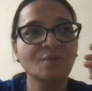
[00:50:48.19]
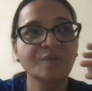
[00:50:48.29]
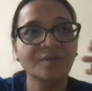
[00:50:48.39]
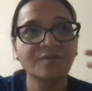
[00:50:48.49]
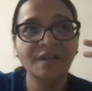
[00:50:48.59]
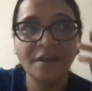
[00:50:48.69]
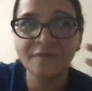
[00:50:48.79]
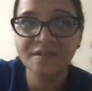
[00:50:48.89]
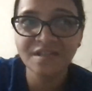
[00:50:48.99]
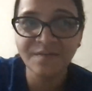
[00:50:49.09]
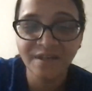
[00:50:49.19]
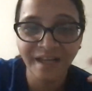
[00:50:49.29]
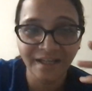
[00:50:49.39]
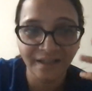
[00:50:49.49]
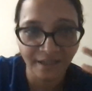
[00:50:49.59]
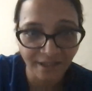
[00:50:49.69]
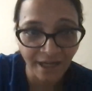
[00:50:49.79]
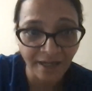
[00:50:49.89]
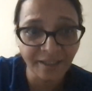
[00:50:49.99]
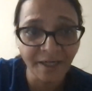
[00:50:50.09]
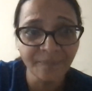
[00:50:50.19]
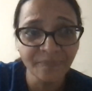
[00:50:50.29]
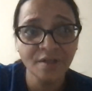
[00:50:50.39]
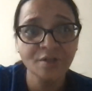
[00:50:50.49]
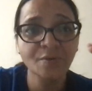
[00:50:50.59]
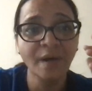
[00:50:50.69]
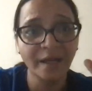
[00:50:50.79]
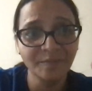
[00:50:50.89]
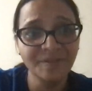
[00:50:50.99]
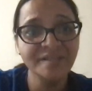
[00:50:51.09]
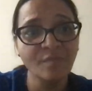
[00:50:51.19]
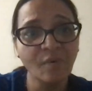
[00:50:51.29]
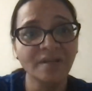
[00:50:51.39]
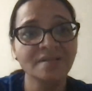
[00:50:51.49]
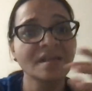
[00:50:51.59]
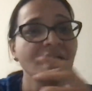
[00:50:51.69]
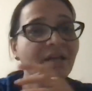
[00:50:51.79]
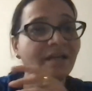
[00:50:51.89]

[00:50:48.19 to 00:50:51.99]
So we are working with someone like Karya to help these models,